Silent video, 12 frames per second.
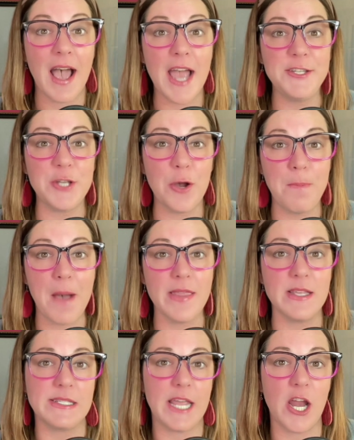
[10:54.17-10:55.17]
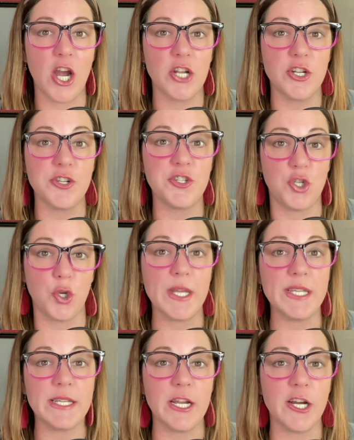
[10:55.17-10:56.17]
I don't buy this character's
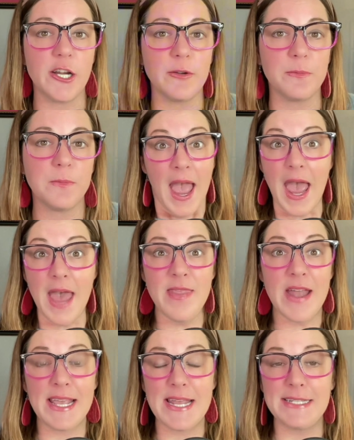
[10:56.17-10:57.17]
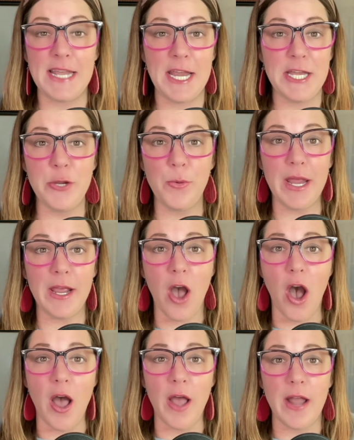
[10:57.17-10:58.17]
choice here. And then continuing
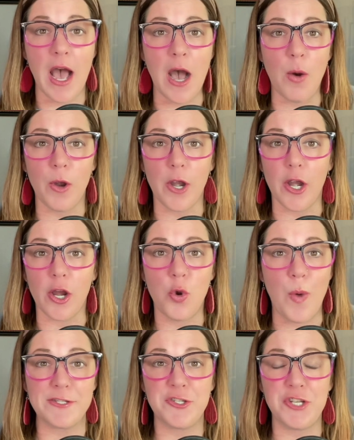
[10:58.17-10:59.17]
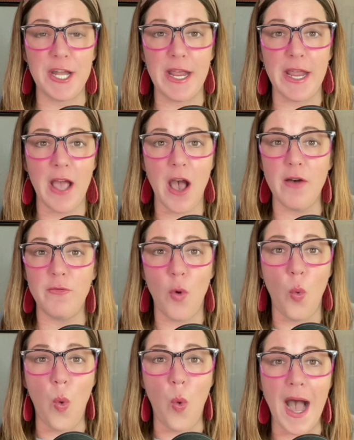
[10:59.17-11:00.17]
on our questioning of
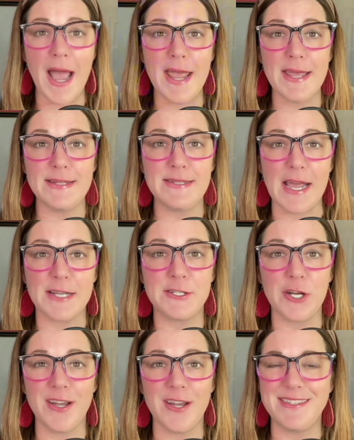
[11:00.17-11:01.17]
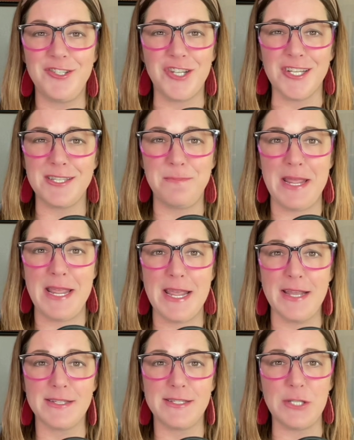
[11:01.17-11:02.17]
why Dexter is just
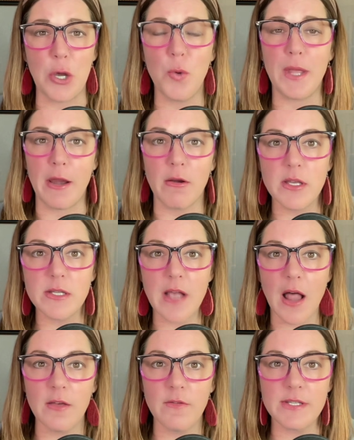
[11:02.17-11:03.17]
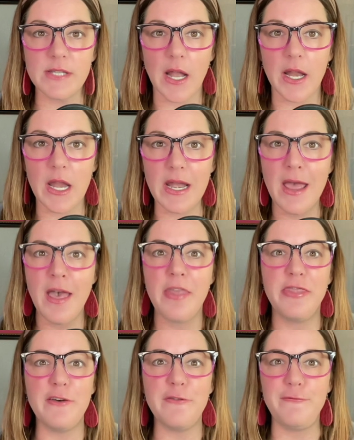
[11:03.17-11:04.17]
being so careless all of a sudden,
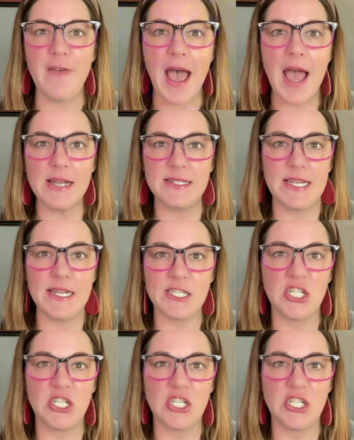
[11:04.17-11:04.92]
the fact he's